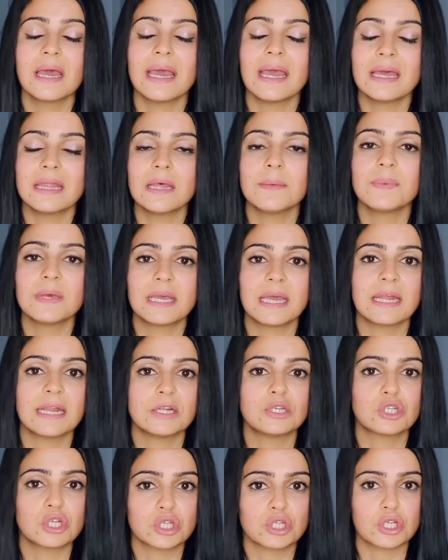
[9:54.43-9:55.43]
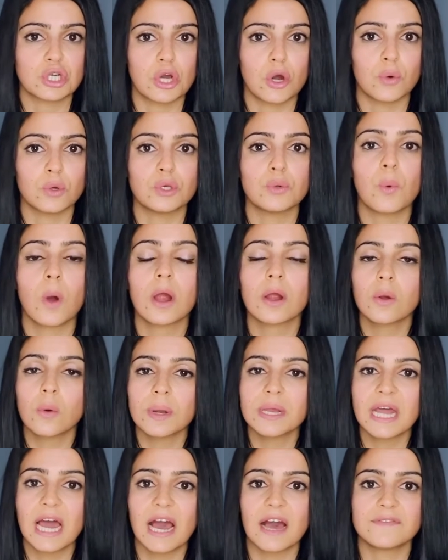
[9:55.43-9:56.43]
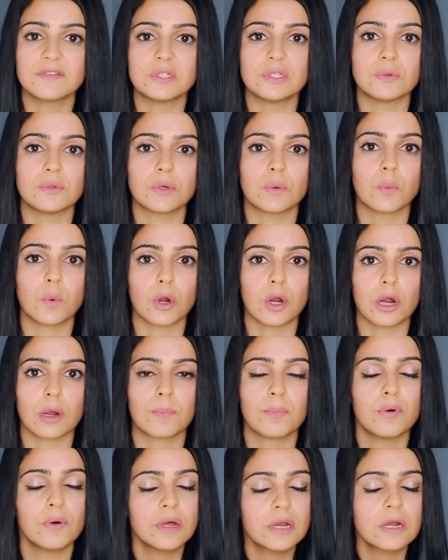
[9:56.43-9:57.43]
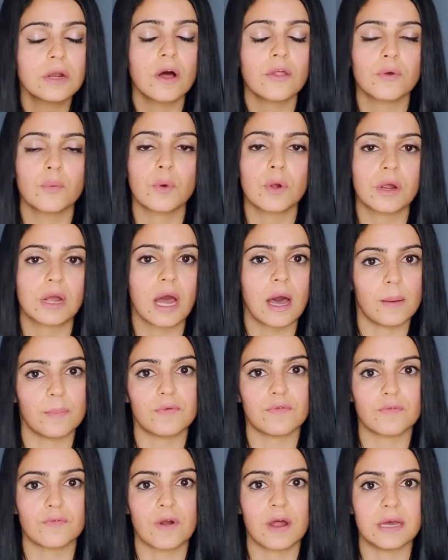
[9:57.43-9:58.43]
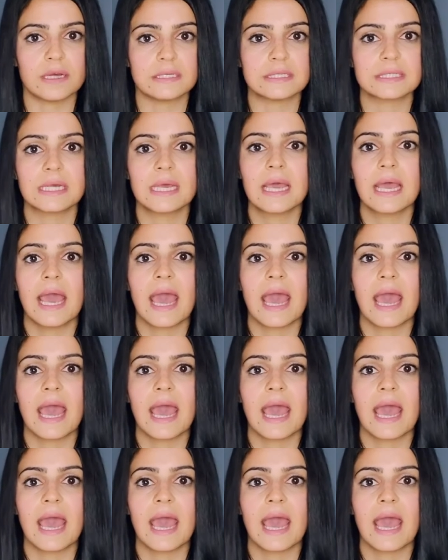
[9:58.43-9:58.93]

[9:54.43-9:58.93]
In the beginning, just know you are going to have to do the work, put in all the work up front,